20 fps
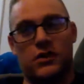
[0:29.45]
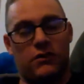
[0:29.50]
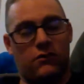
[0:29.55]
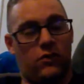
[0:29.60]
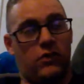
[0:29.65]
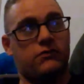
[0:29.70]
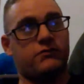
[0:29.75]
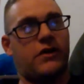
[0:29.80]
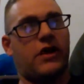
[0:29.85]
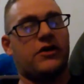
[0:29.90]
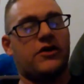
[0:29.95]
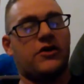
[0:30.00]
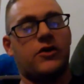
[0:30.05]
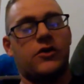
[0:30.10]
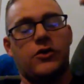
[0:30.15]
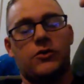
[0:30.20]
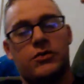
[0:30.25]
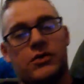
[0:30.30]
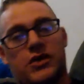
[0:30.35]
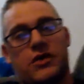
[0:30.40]
Well, not
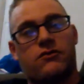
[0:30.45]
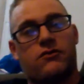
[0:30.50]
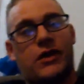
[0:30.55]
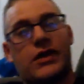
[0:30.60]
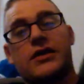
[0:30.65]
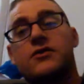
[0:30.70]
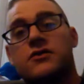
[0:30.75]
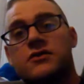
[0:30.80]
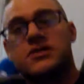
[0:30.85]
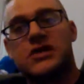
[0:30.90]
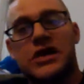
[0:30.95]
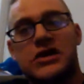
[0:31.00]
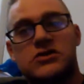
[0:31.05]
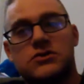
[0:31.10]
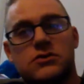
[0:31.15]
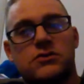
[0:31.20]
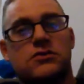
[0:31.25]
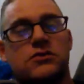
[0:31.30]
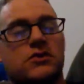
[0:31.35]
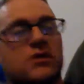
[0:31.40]
new, but a regular
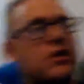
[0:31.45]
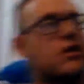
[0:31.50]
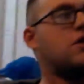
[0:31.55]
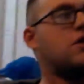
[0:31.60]
schedule.